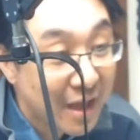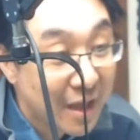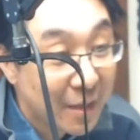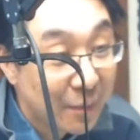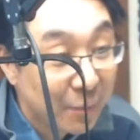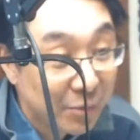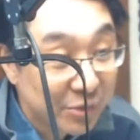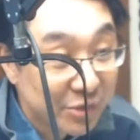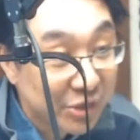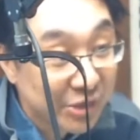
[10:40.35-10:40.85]

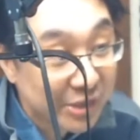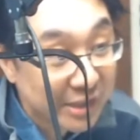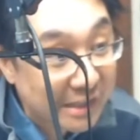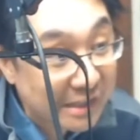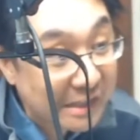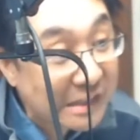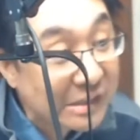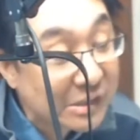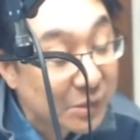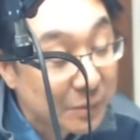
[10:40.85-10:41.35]
We're
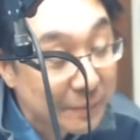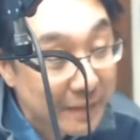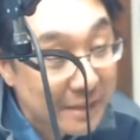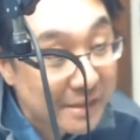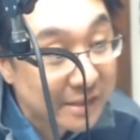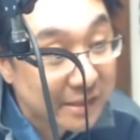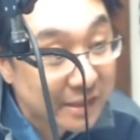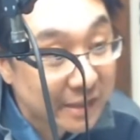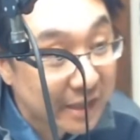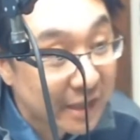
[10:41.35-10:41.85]
turning it into
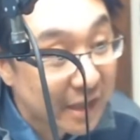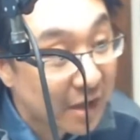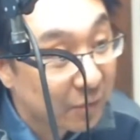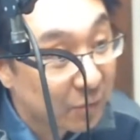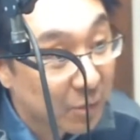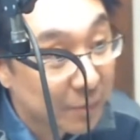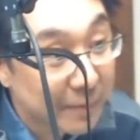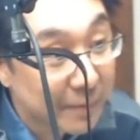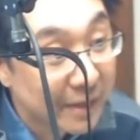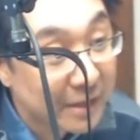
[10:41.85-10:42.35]
basically
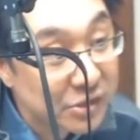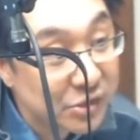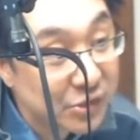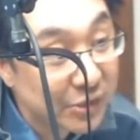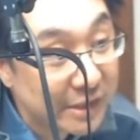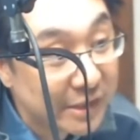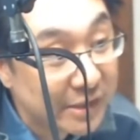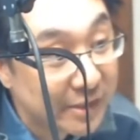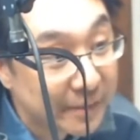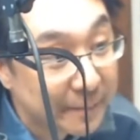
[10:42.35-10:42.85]
a robotics
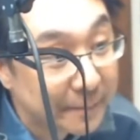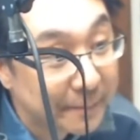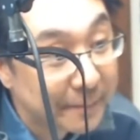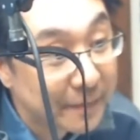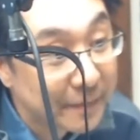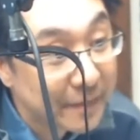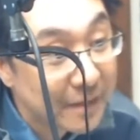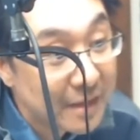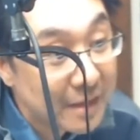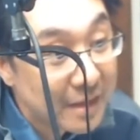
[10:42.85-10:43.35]
training hub.